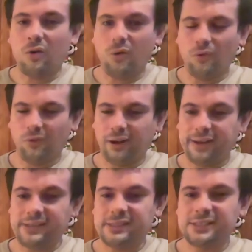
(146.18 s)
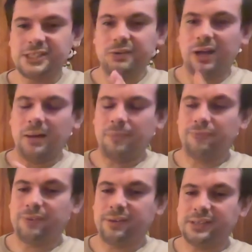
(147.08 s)
Alright, so up
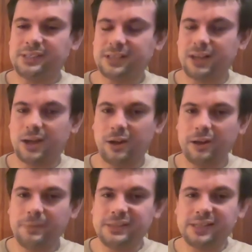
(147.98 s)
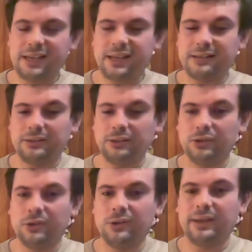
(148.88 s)
first, I'm going to be taking a
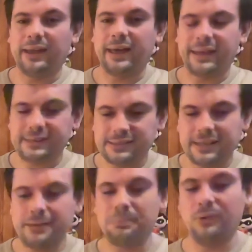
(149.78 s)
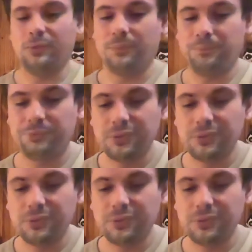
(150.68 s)
look at Deadpool.